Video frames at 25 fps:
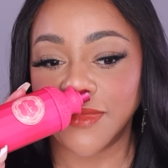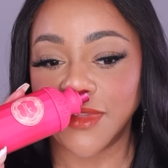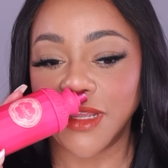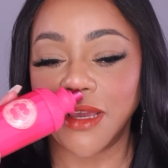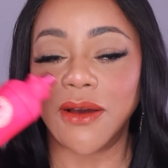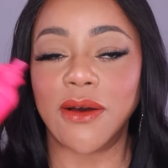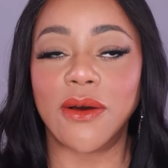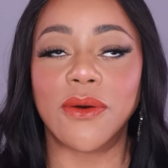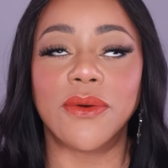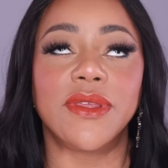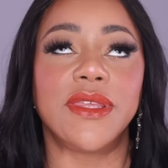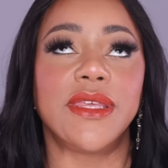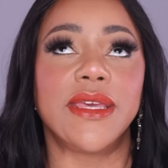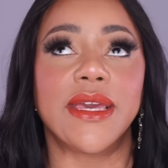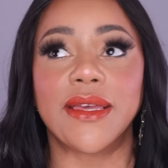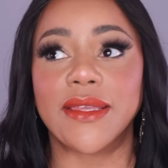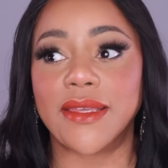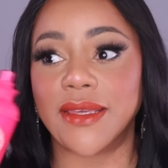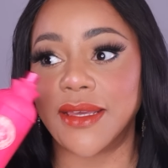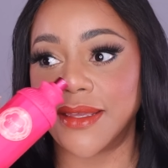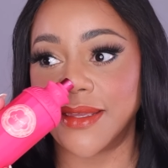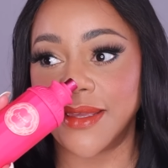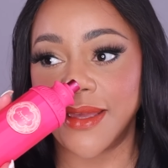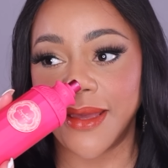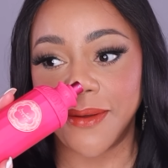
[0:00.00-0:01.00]
Oh yeah,
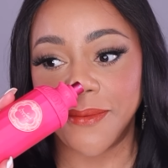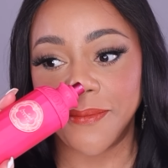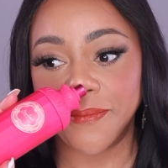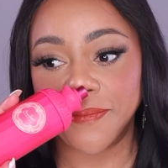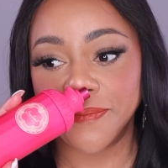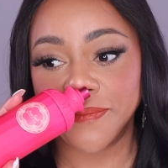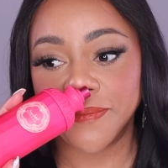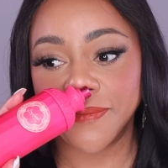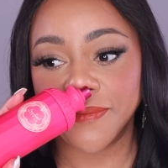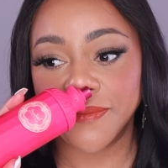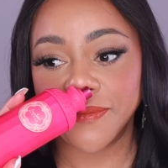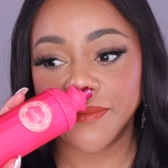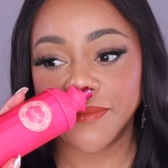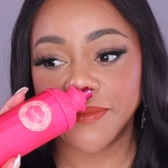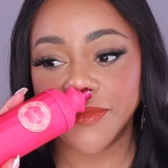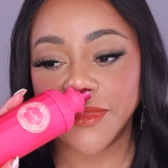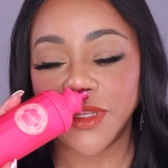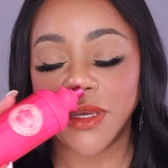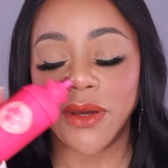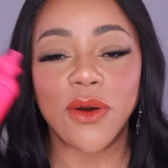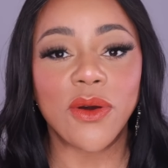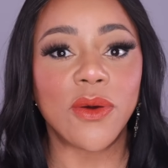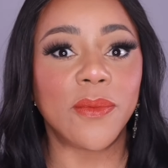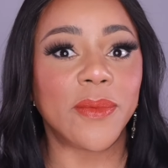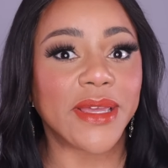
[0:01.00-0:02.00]
yeah, yeah.
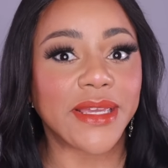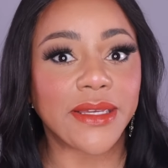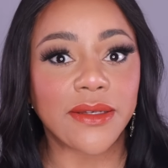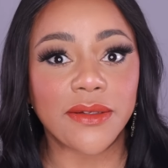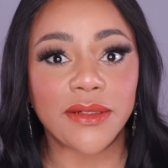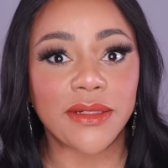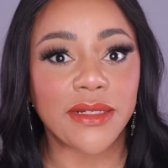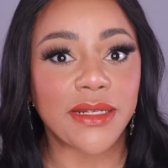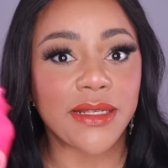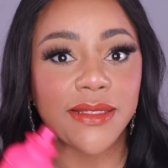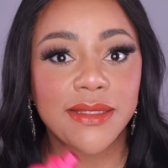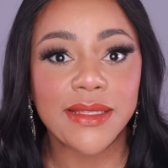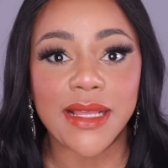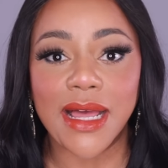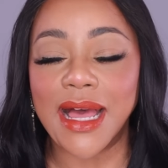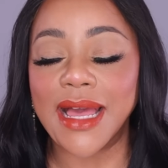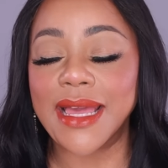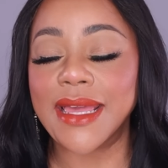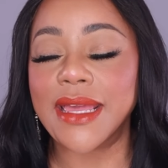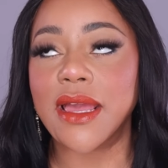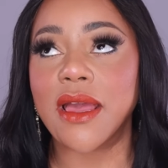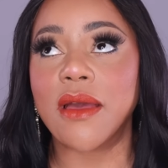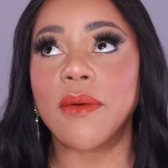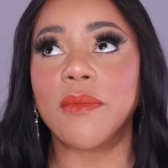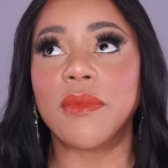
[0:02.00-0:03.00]
Oh my goodness,
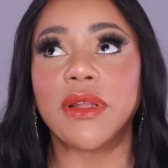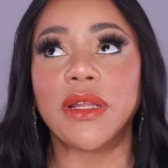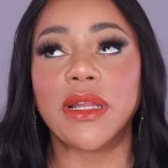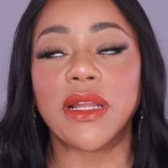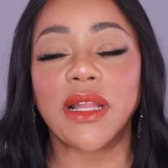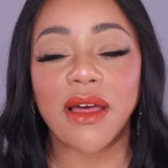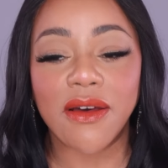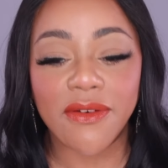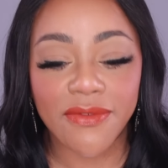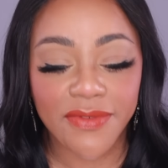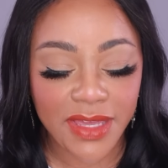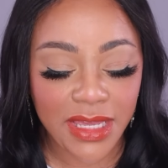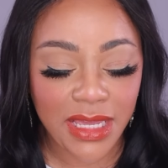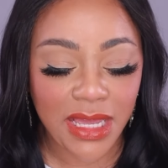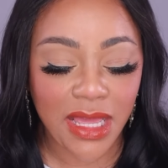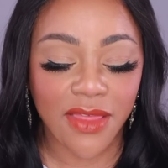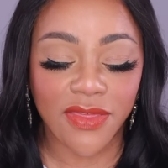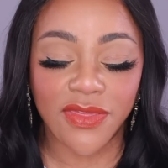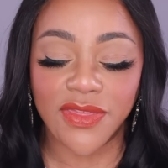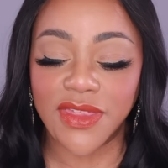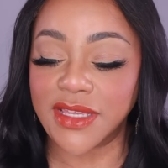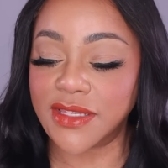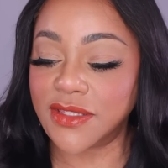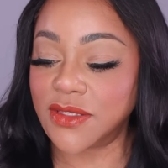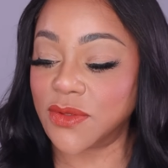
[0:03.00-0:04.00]
I am loving
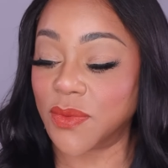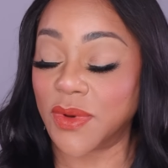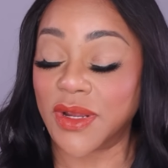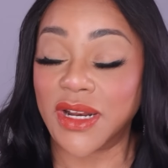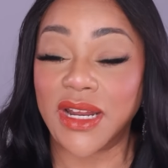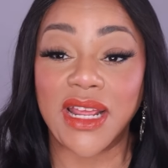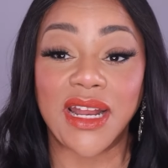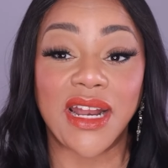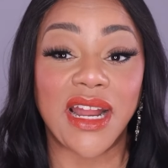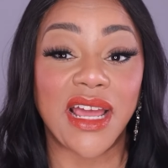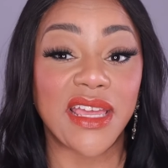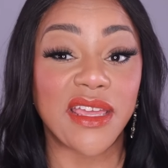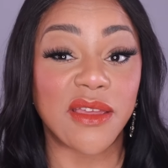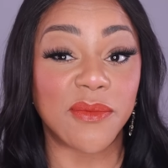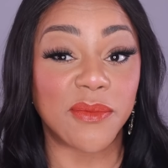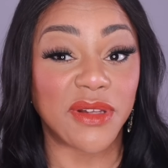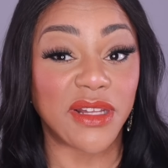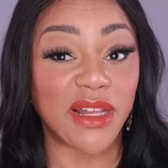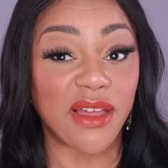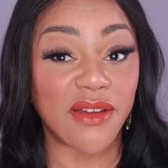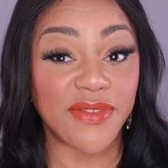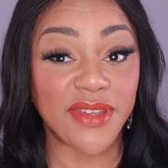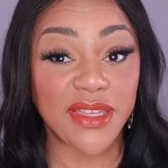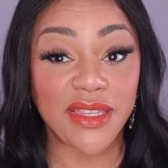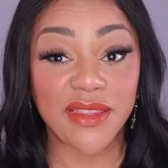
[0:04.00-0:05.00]
this one and I am
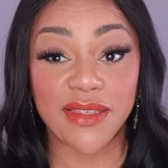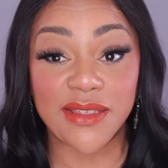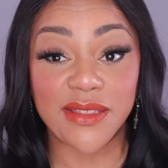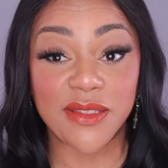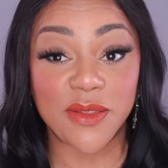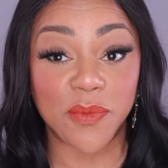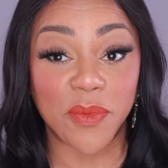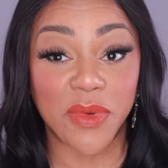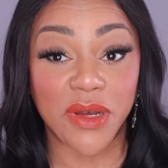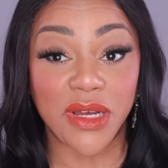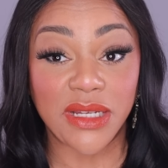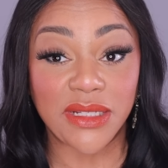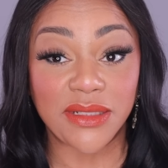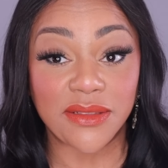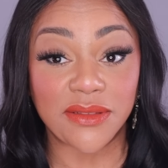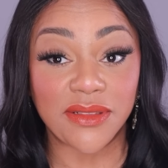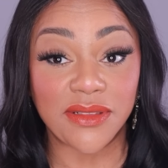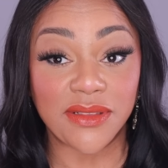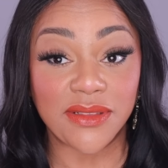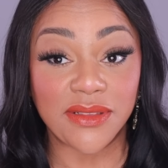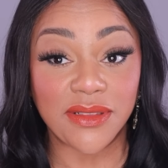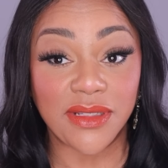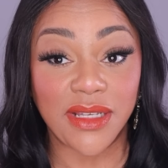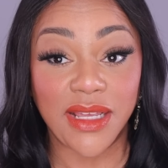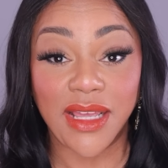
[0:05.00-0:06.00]
loving this
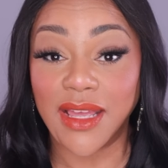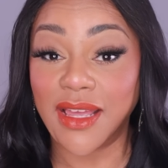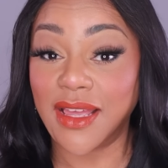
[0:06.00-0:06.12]
bottle.